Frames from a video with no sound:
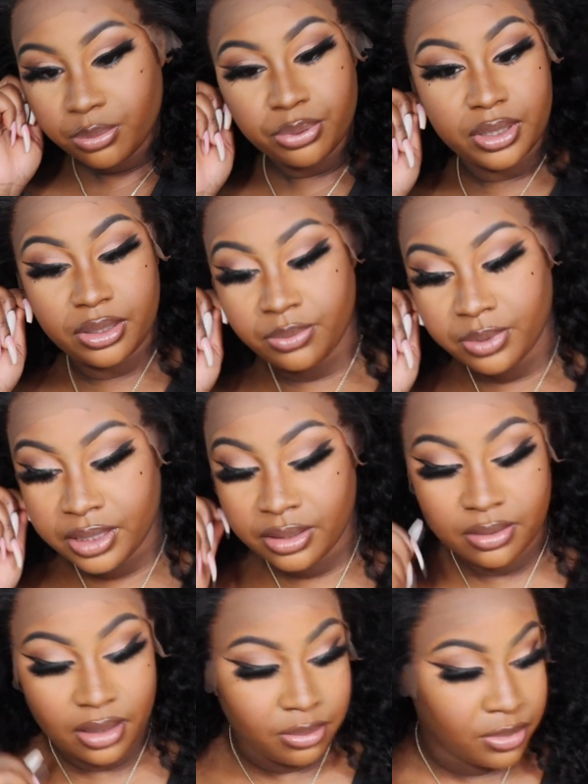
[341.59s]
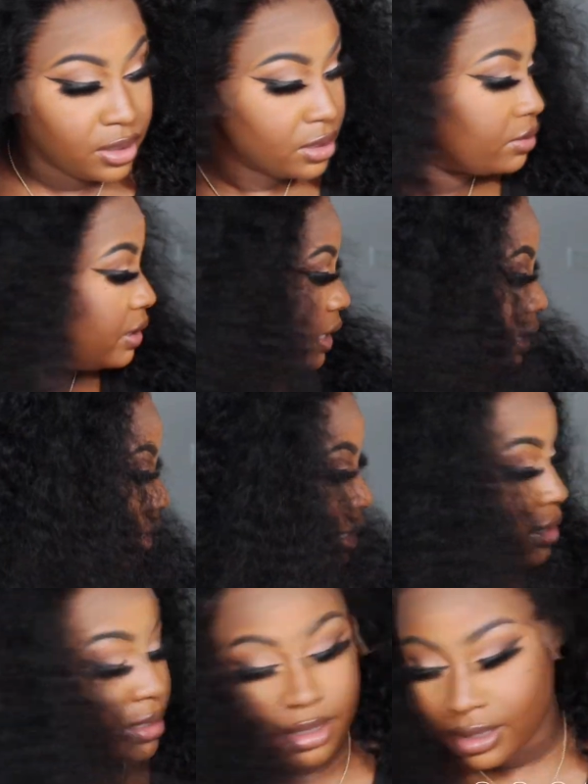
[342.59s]
pretty well I'm gonna go ahead
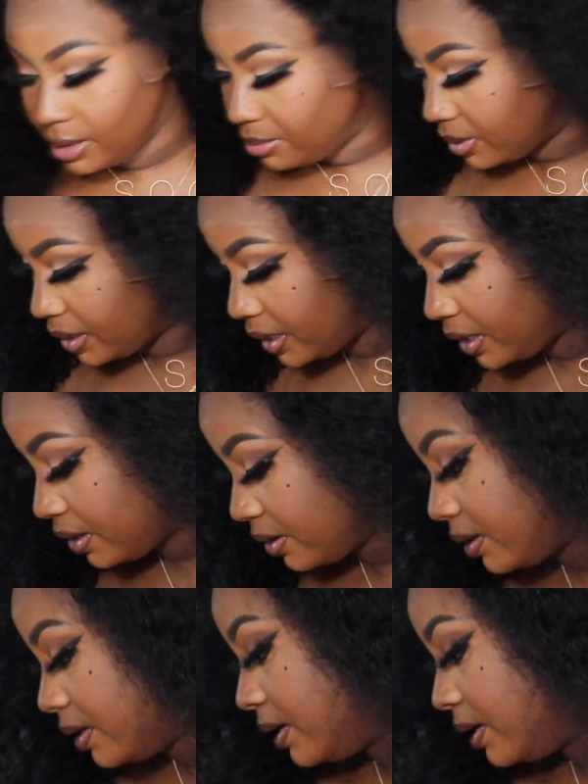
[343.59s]
and clip my hair